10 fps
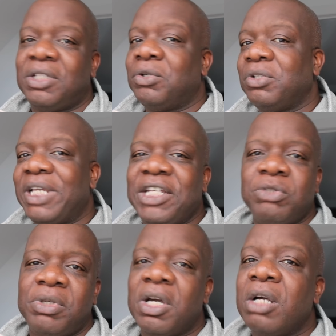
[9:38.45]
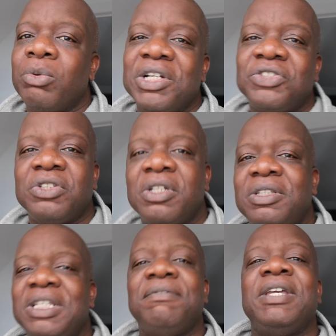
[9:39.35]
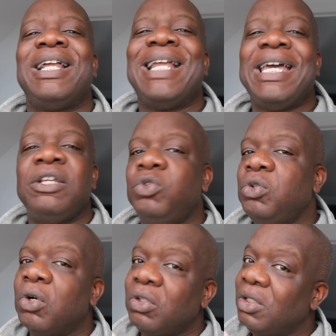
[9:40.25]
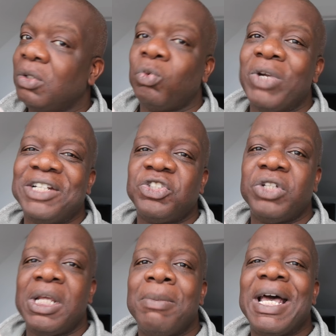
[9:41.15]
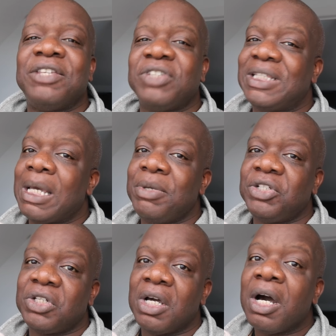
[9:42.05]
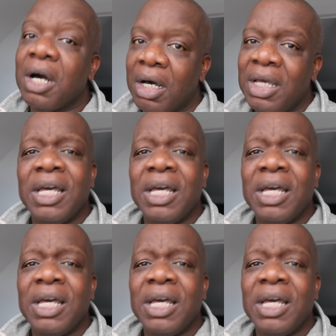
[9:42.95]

They're not on a HPI register. DVLA do not register them as a damaged car,